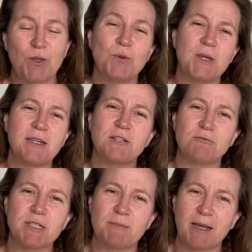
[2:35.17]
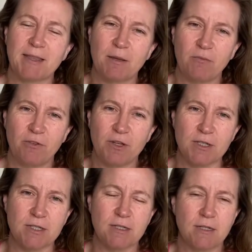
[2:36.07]
you need to respect them
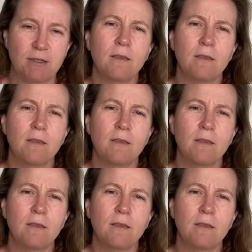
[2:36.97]
first.